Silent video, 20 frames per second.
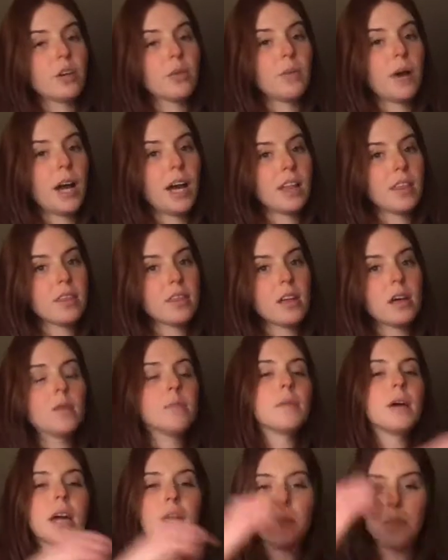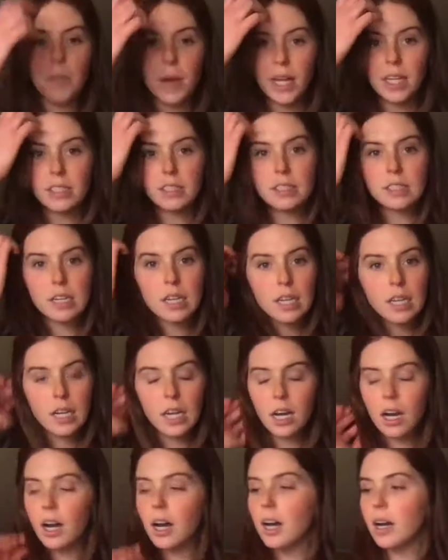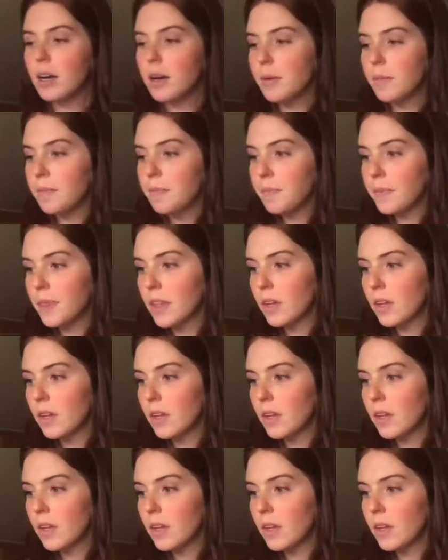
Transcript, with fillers: behind thumb and bent. Um,